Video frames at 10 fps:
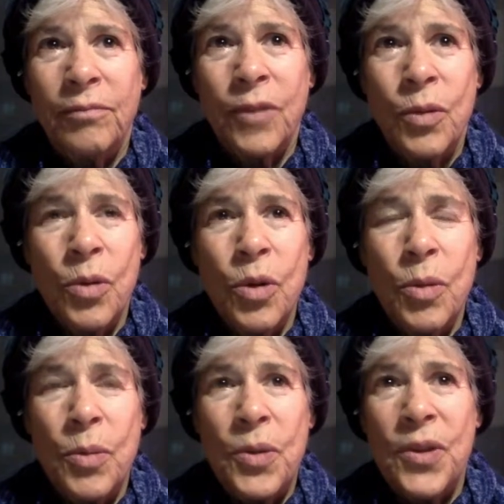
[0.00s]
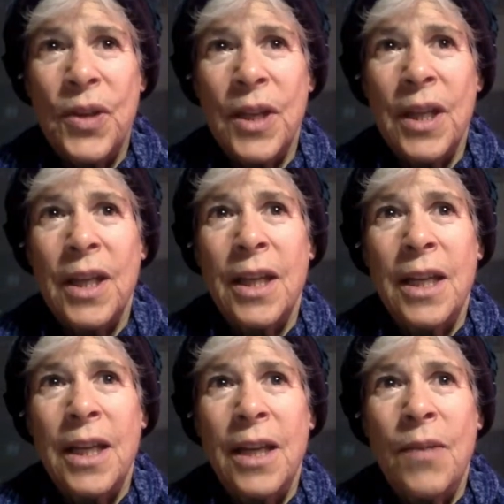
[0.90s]
groups.
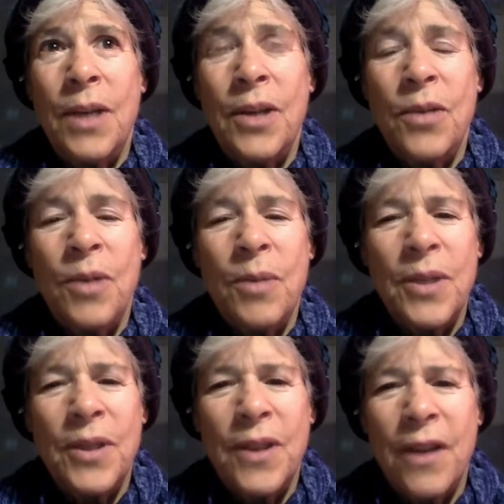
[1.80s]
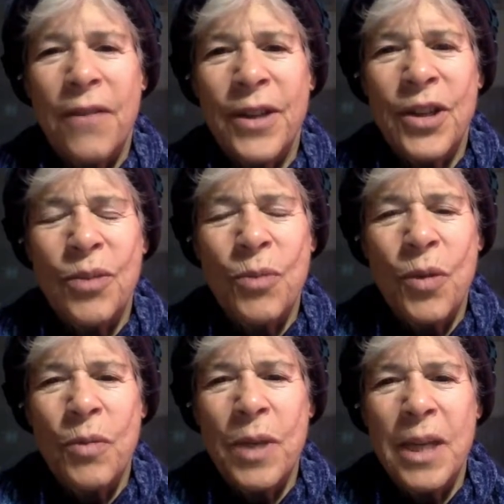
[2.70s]
He went to the women's suffrage
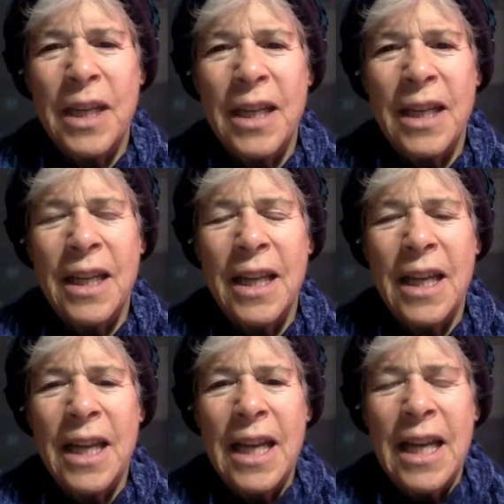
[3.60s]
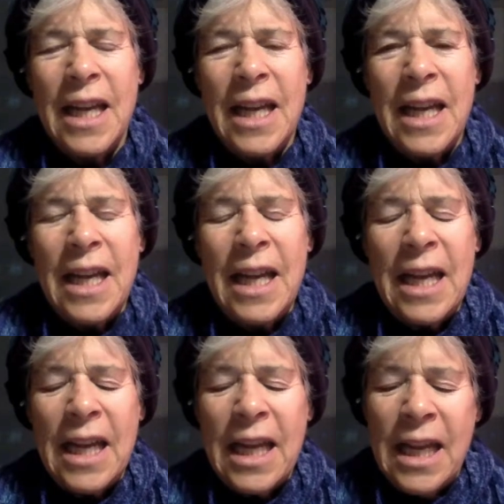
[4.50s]
movement. He
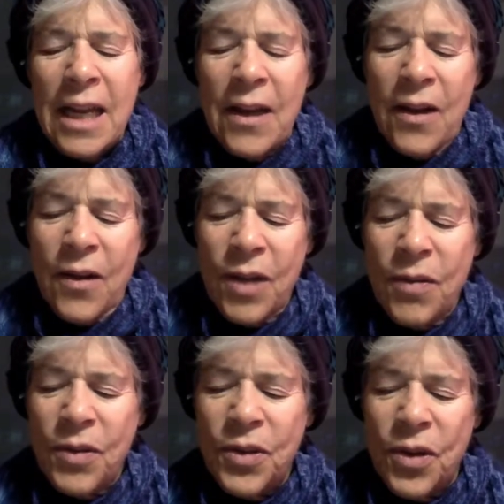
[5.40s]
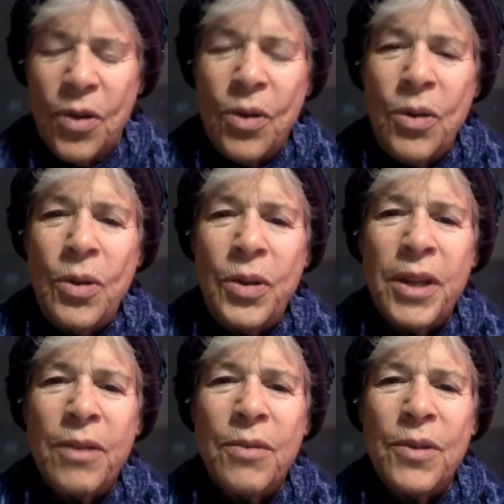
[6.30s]
was old,
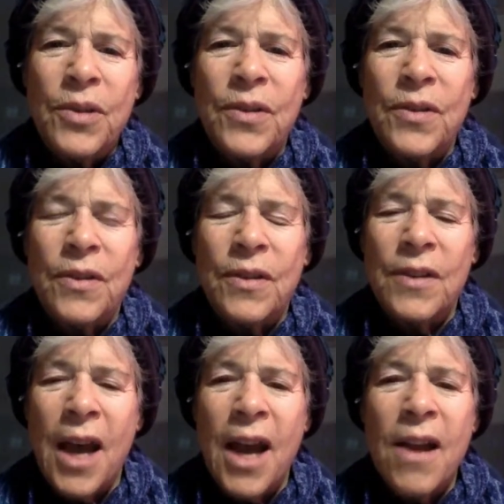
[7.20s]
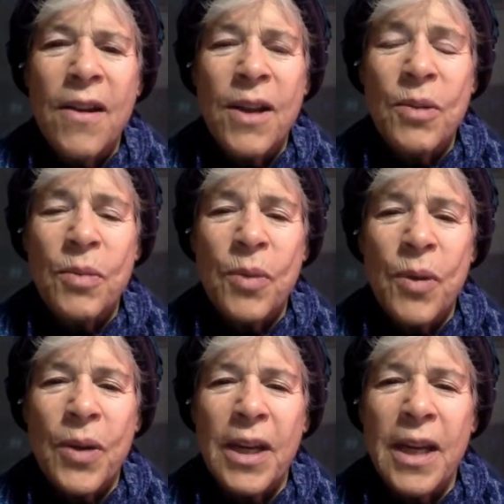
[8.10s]
he was tired, he was
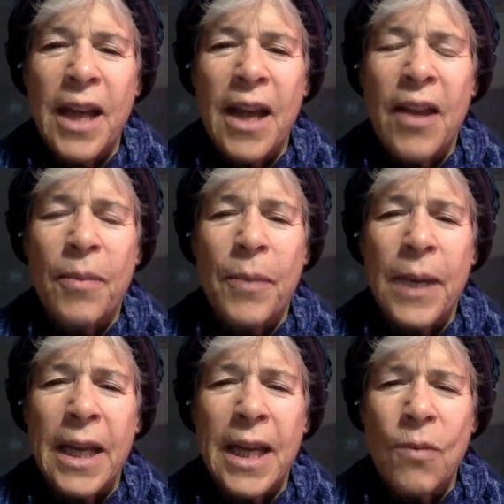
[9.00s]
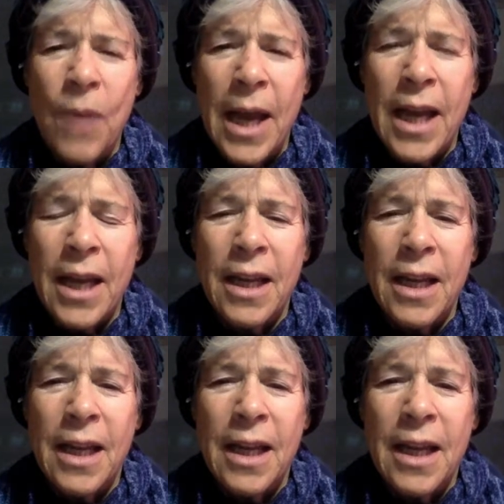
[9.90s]
broken in health, but he went
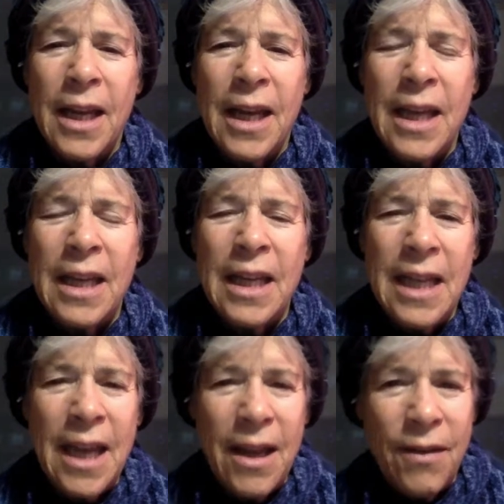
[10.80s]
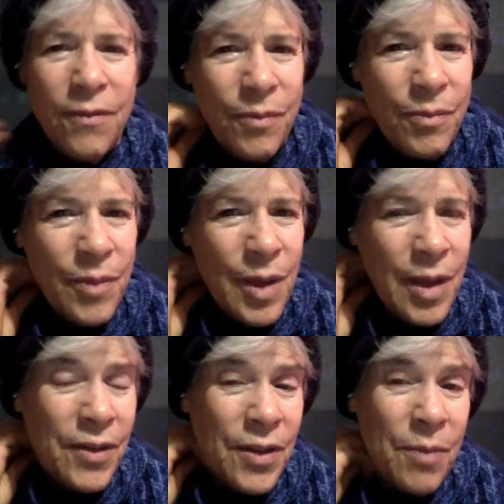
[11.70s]
and he gave
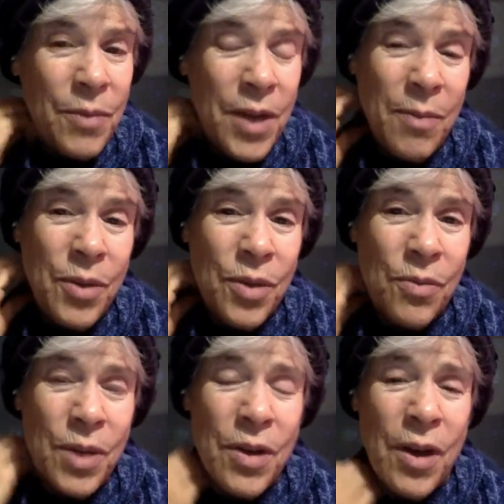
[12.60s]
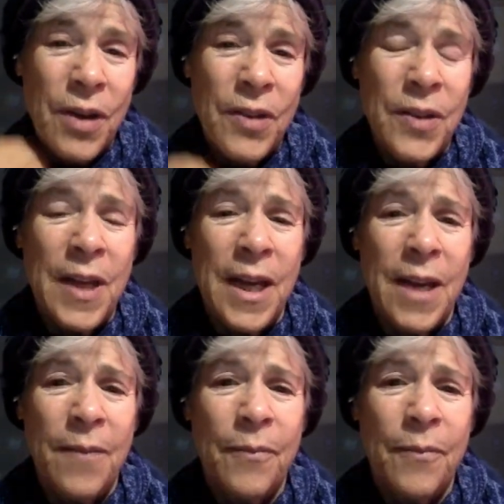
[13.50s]
sometimes 3 talks a day.